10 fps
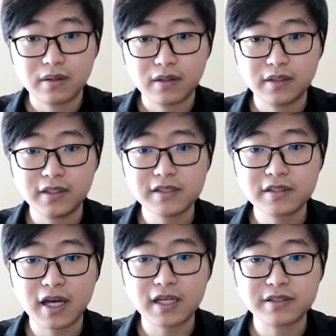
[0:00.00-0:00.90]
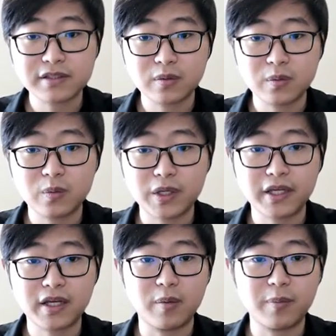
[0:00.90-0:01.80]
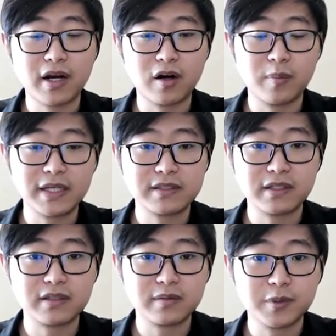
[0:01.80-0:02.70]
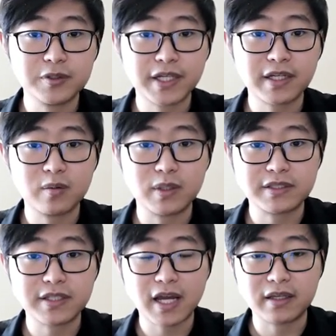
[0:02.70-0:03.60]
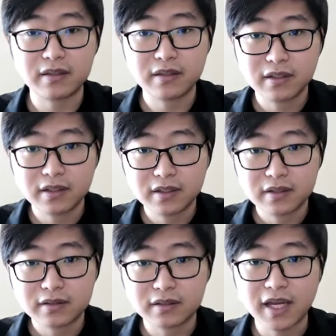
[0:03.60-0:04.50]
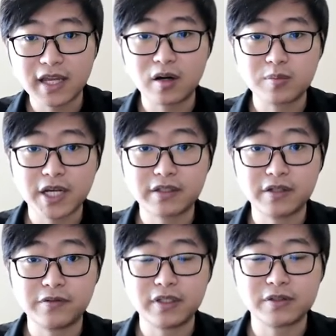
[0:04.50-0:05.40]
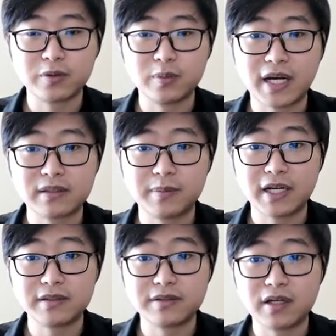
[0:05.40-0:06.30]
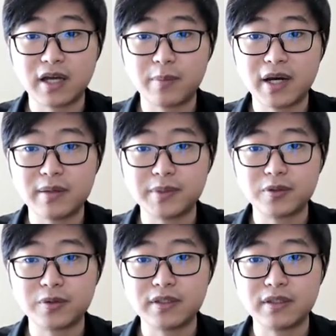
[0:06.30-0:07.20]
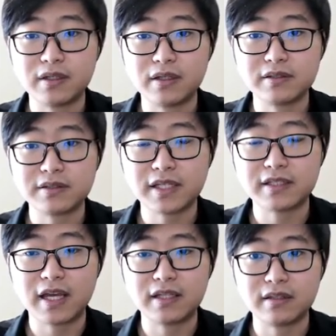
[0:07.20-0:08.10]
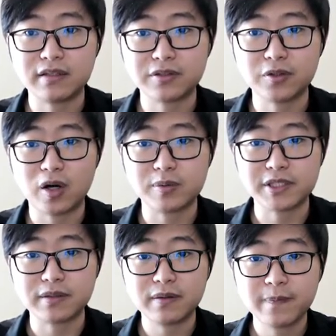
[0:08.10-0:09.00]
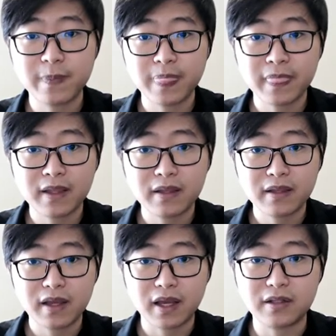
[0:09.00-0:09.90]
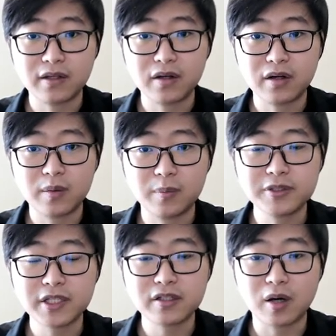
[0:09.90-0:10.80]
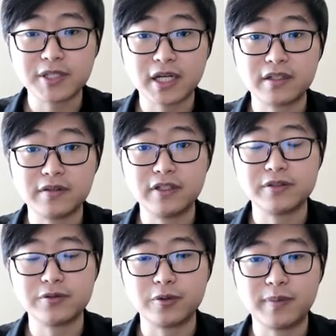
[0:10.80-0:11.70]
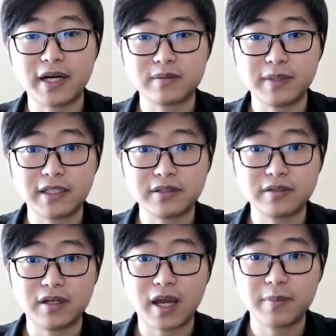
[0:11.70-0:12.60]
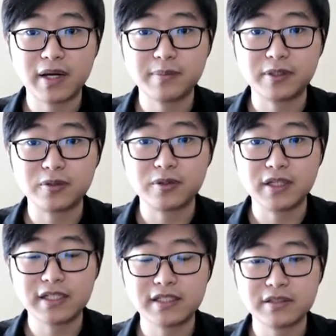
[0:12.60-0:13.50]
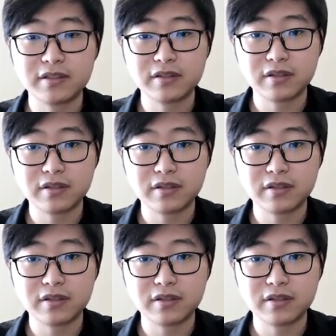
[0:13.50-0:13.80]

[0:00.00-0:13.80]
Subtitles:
In this slide, we compare our method music with die-in. The die-in objective is to maximize the MI between the state and the skill option. And the music objective is to maximize the MI between agent's